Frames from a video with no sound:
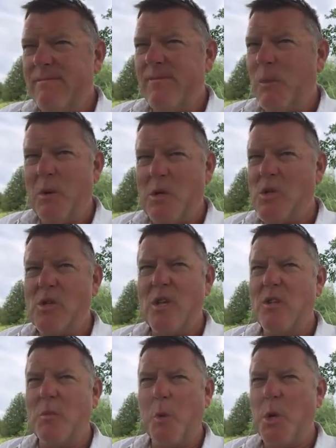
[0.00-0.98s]
the business
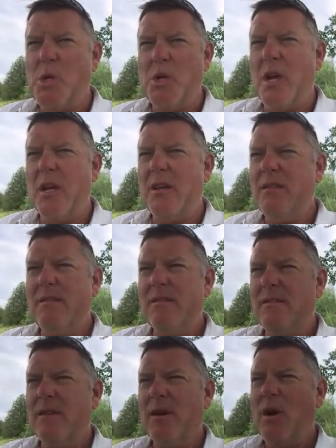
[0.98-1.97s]
has appreciated
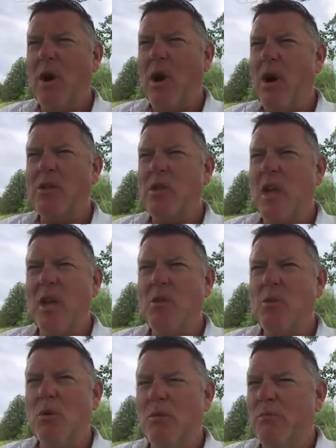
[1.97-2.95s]
on
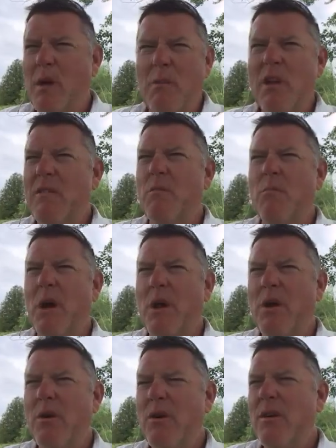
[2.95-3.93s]
schedule, maybe even
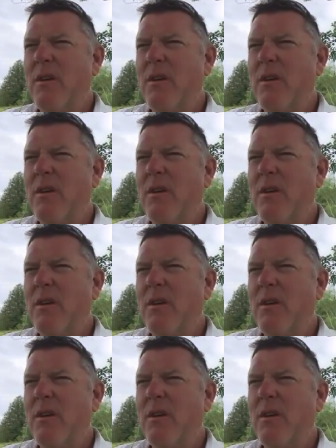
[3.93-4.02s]
better.